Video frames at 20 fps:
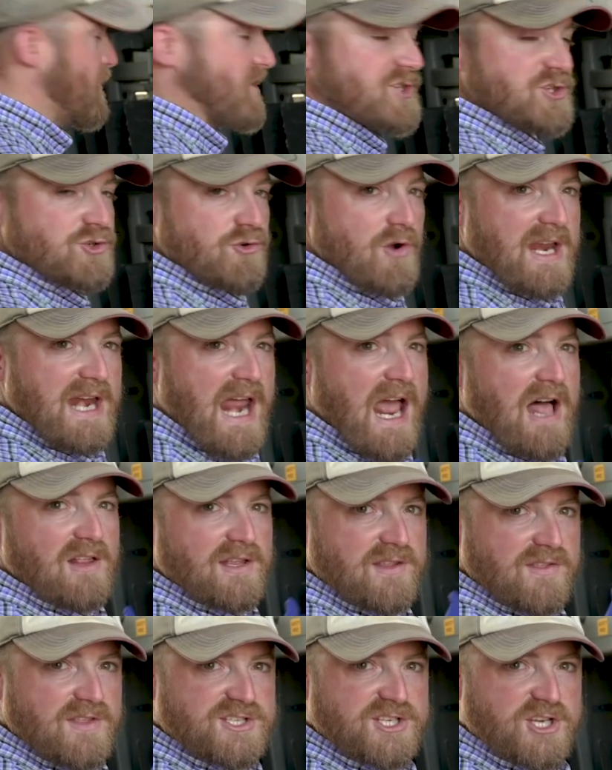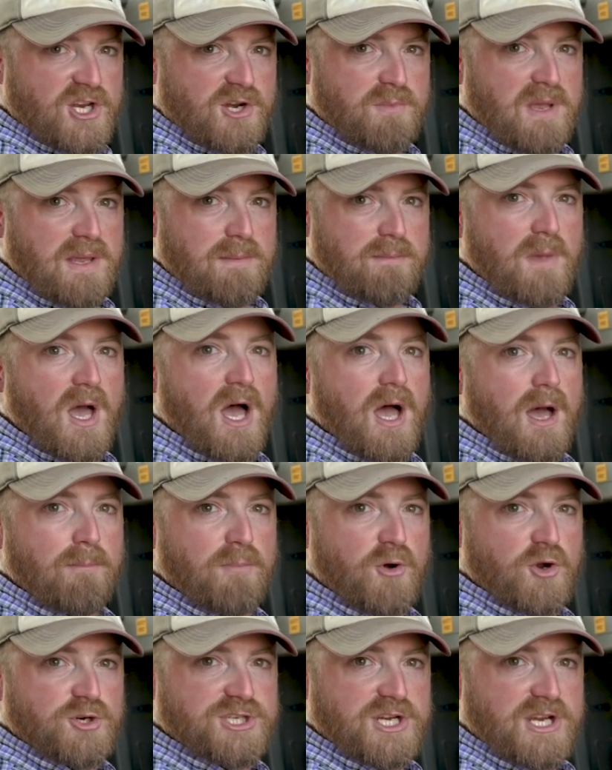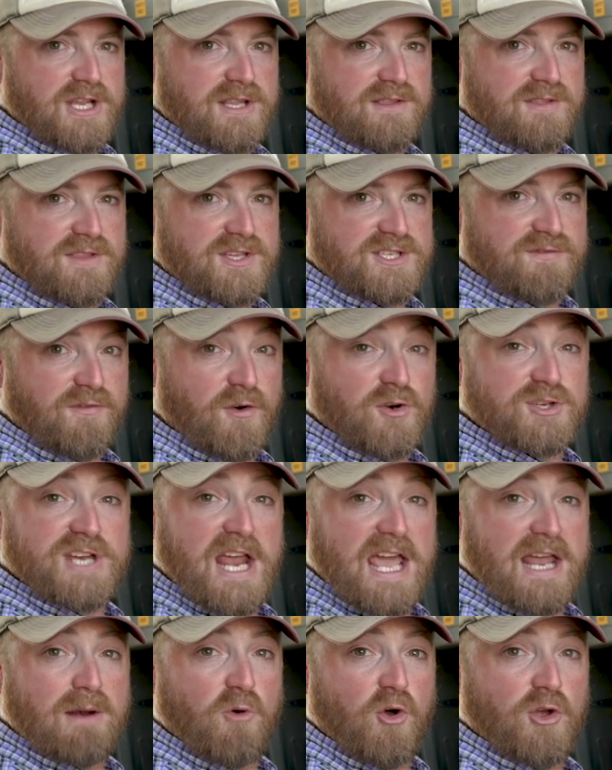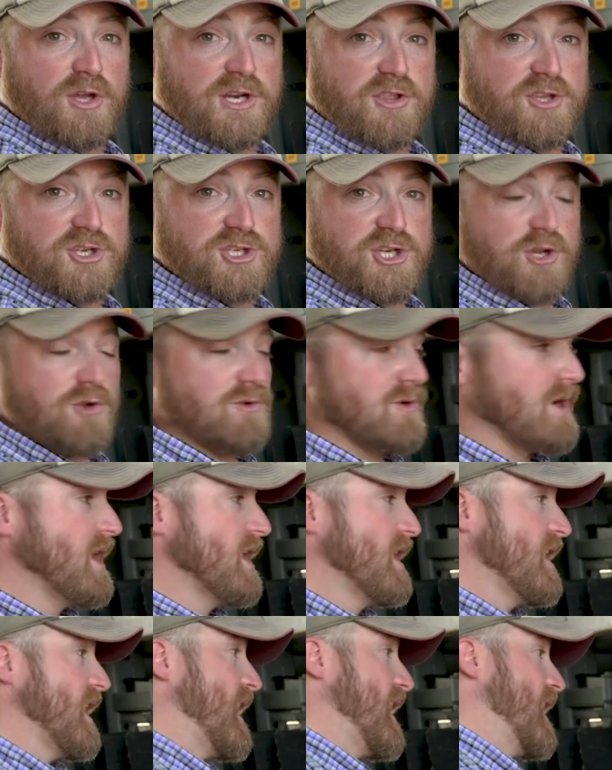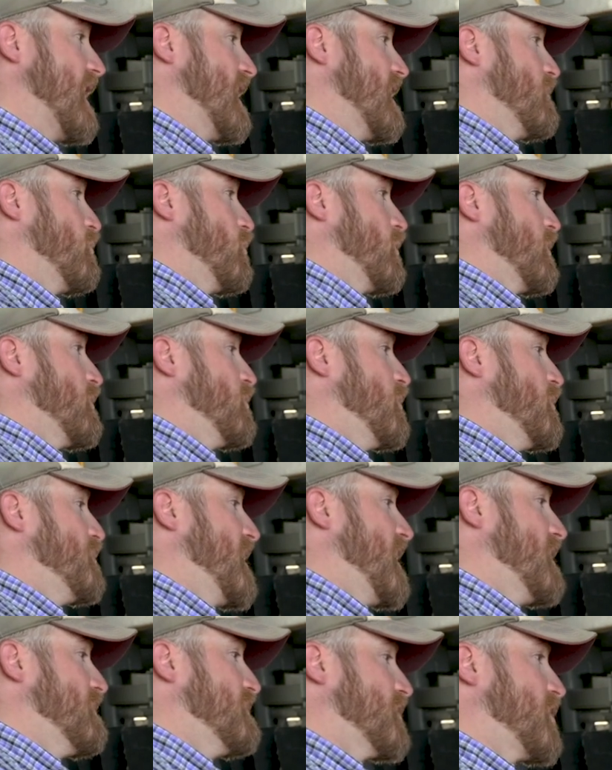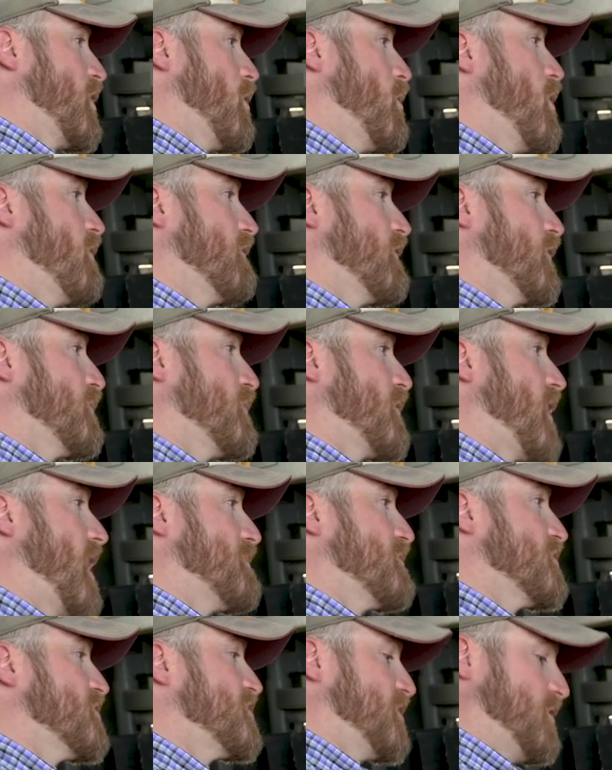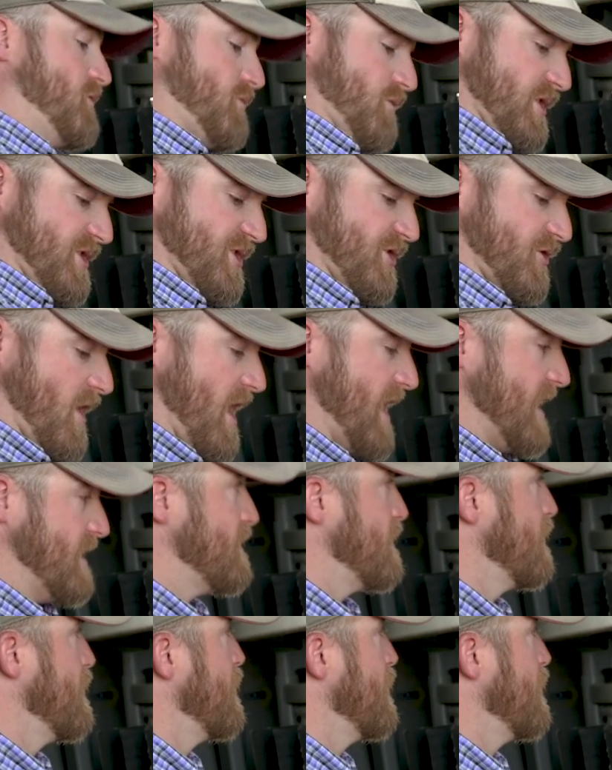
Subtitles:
the straight alley that's going to be pushing this first animal into the chute, and we will be able to go over proper chute restraint.